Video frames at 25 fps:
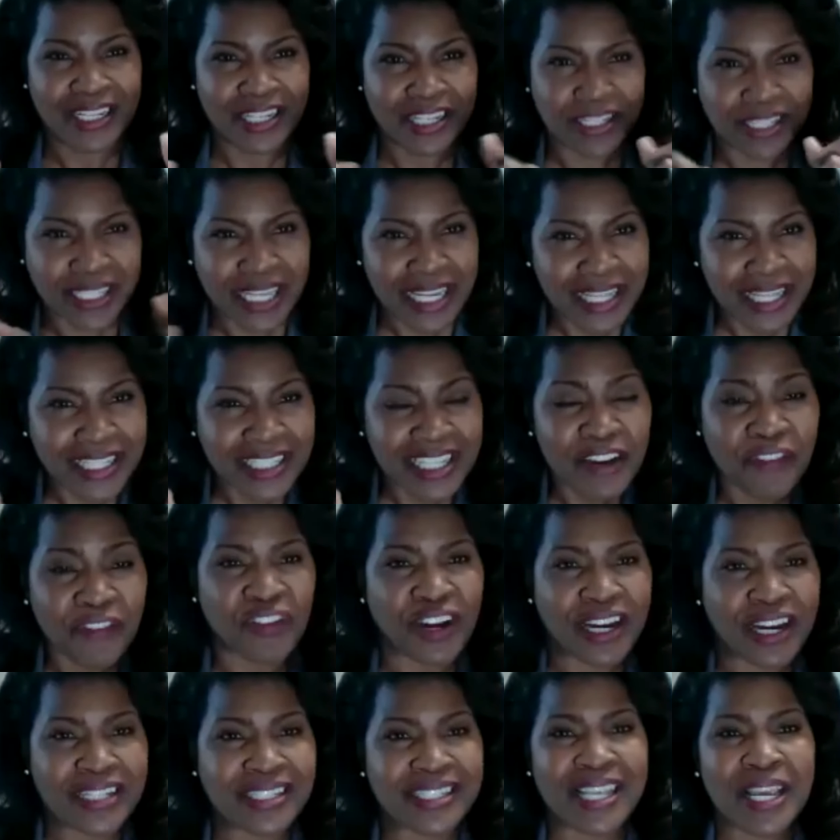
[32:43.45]
You see the
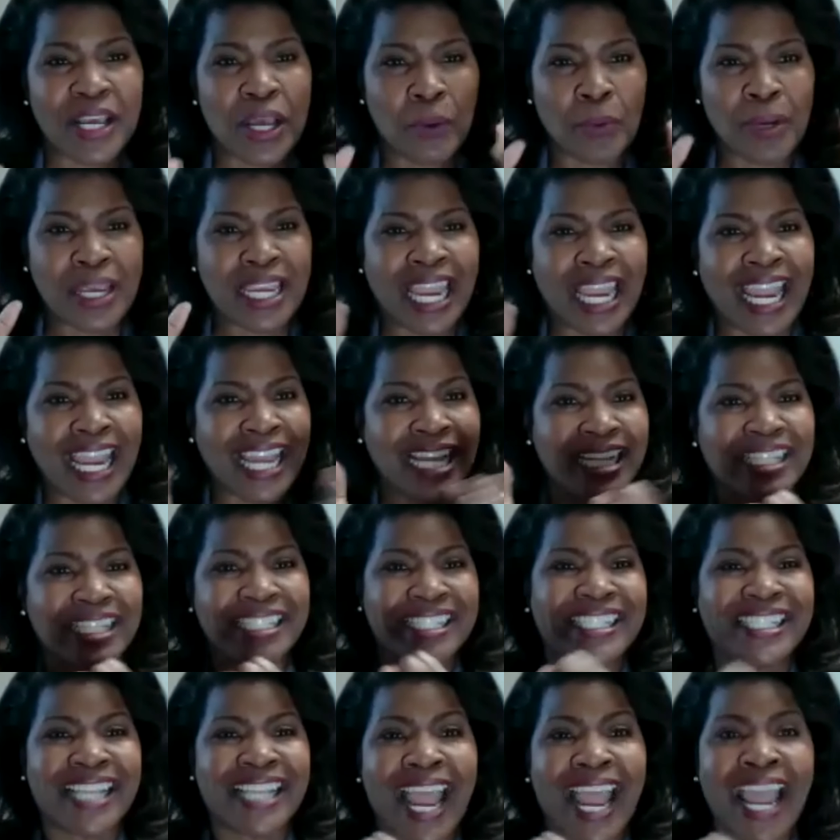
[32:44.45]
difference? We can't
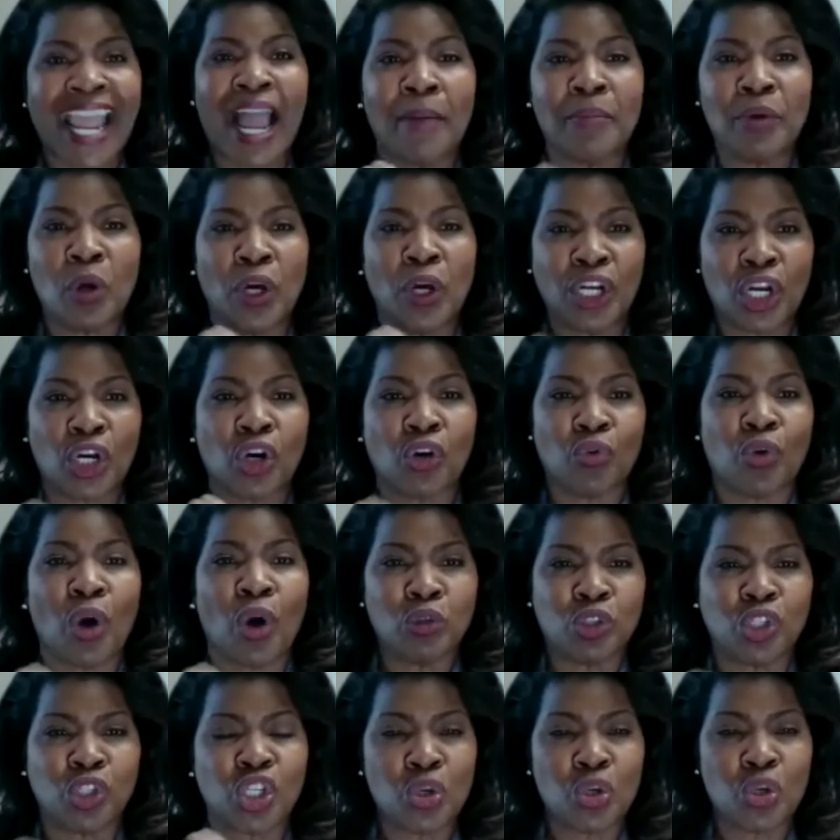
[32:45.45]
say I'm going to
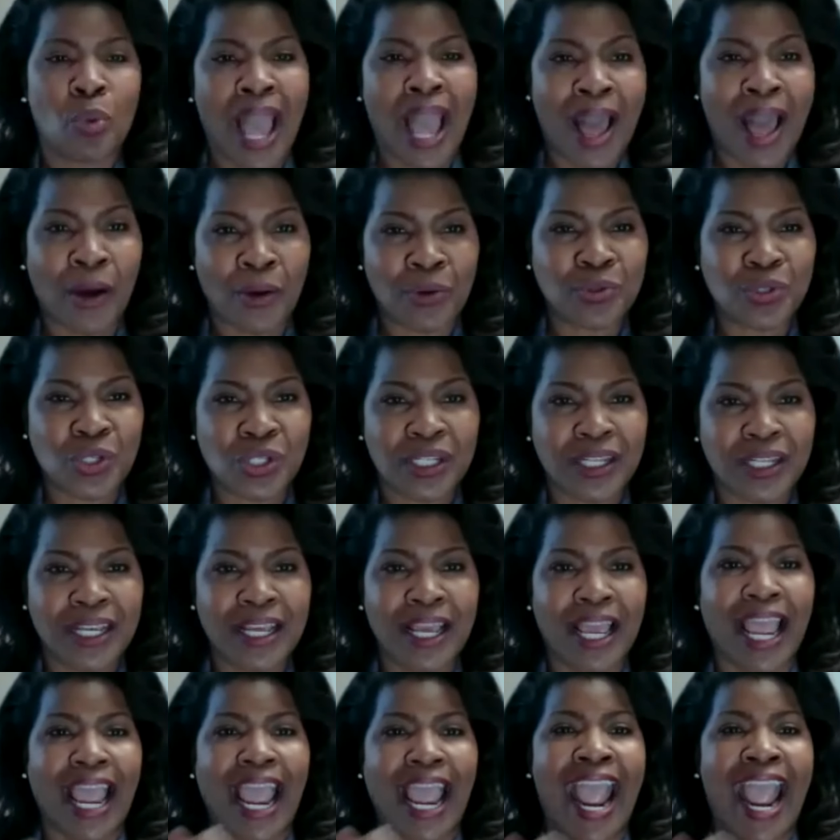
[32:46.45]
gross you out
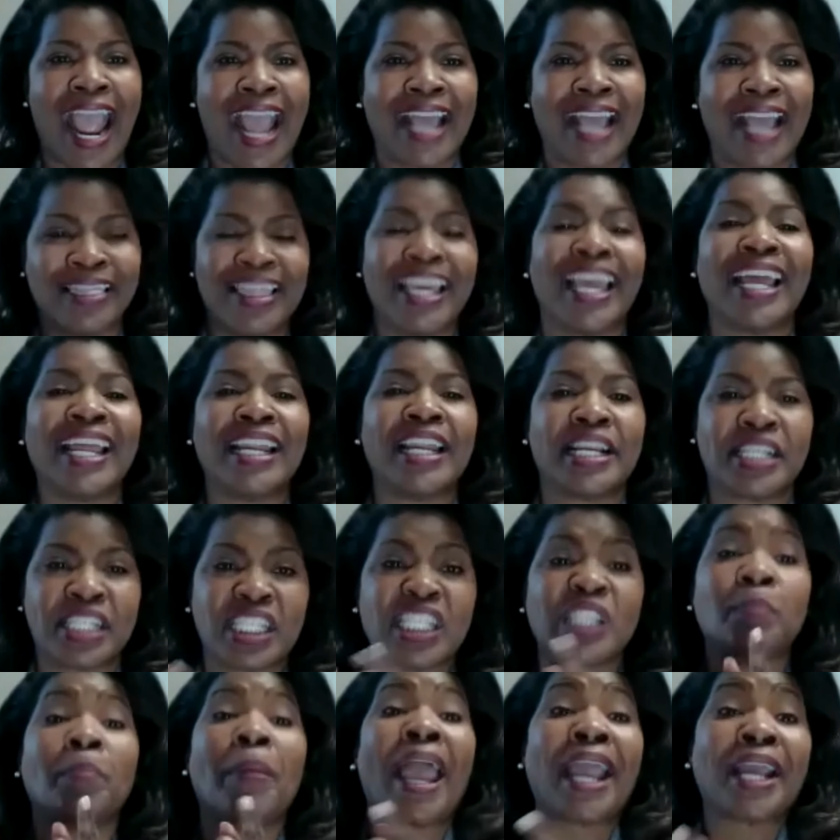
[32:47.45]
and then
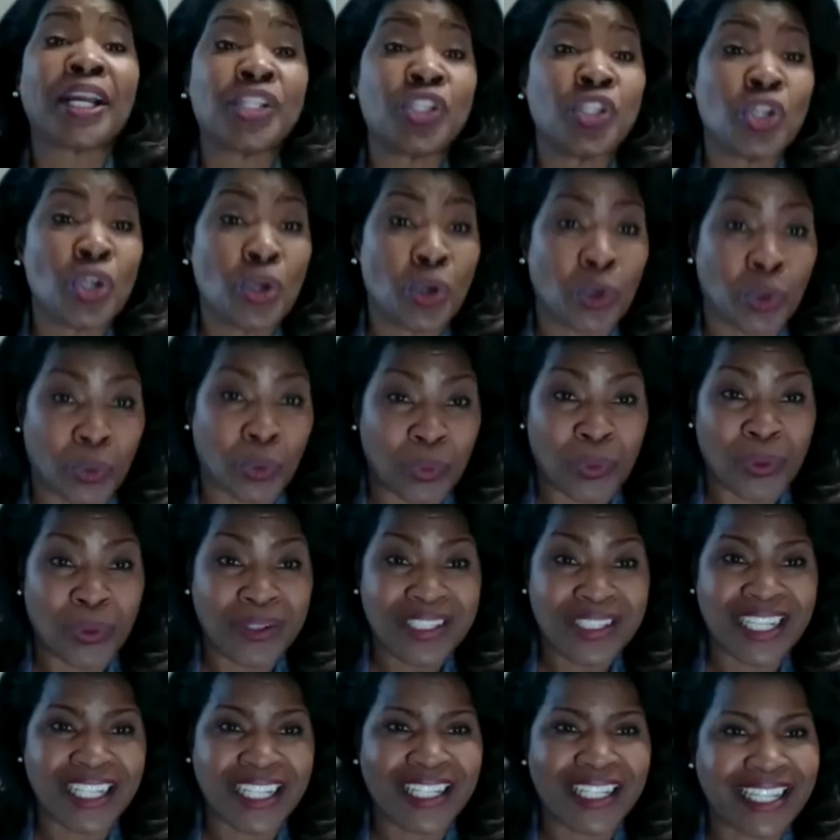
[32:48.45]
expect you
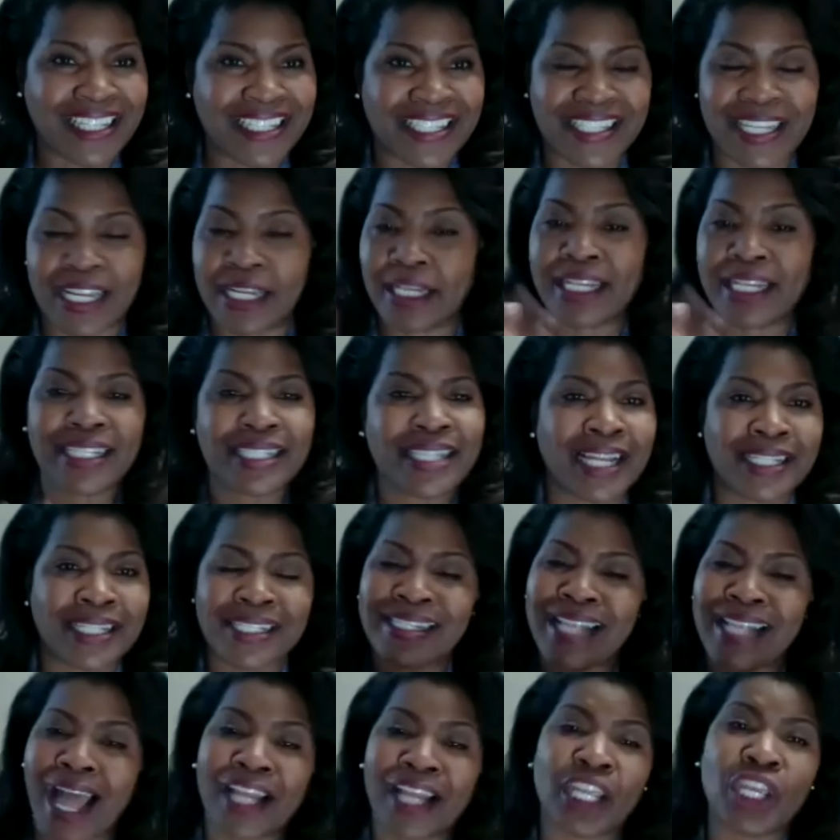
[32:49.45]
to listen, because
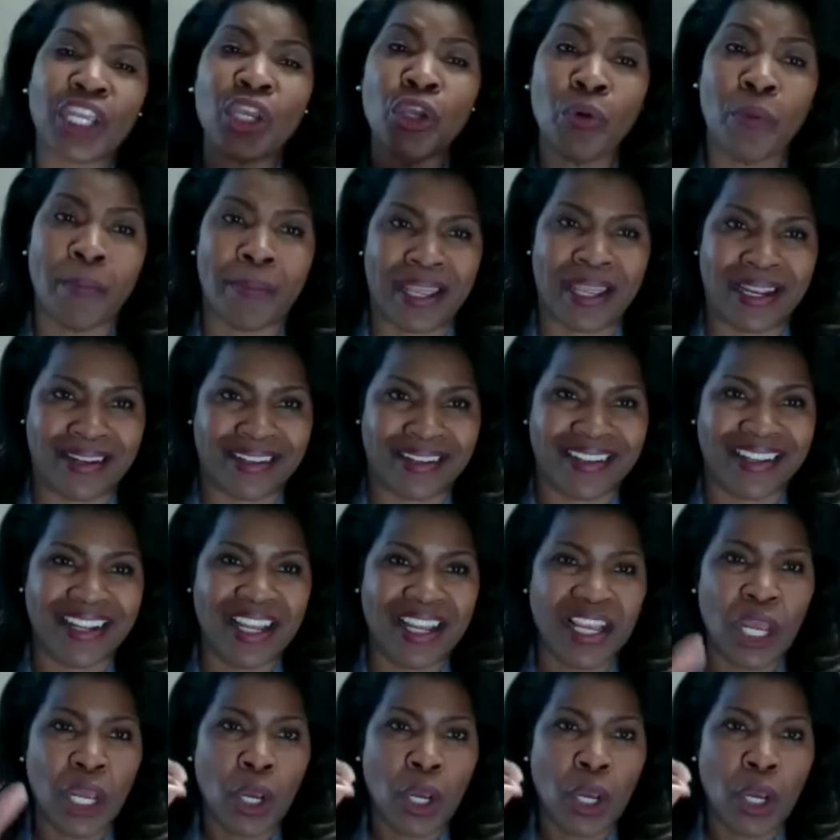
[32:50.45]
that's not human.